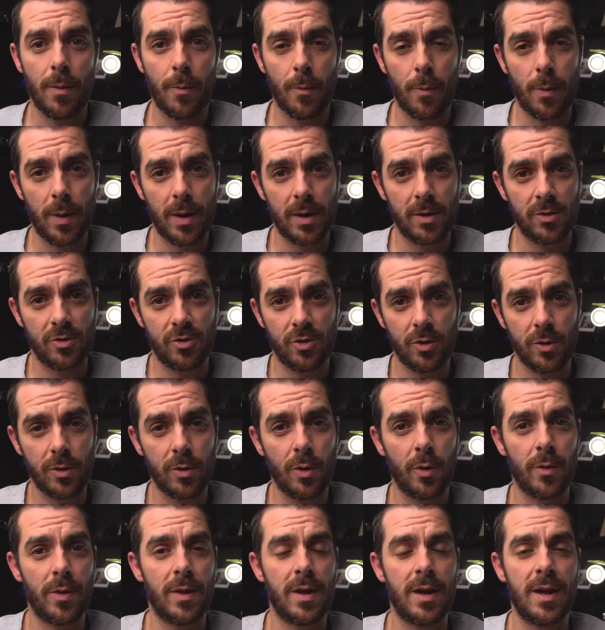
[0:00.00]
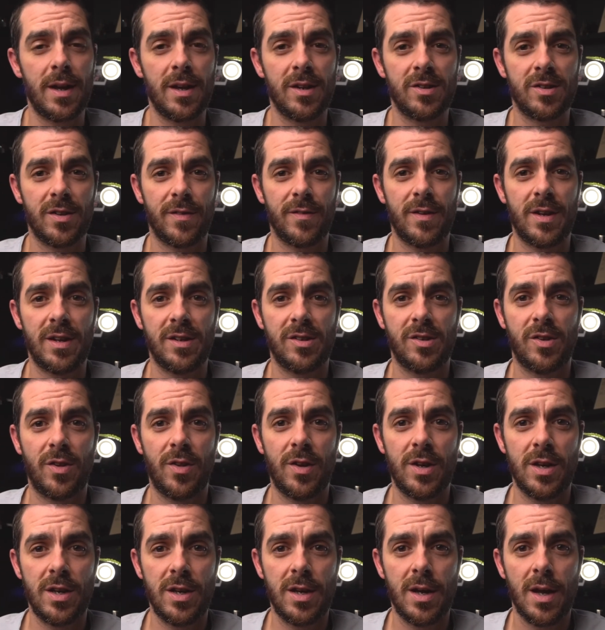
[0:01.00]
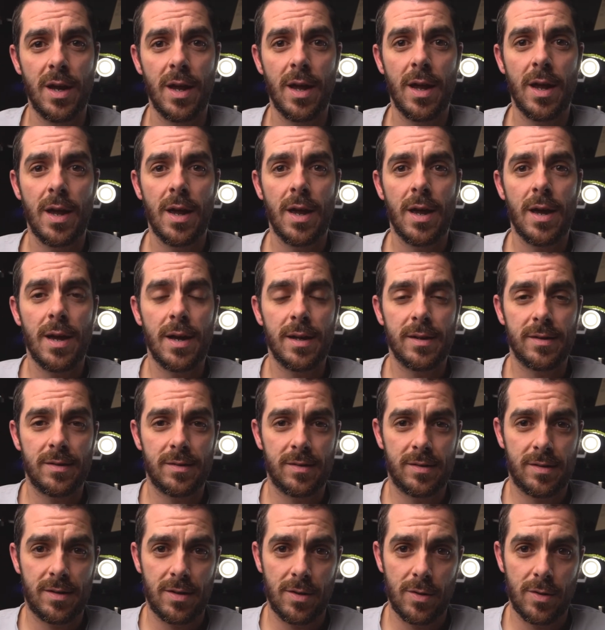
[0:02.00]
when shooting on the A7S3, to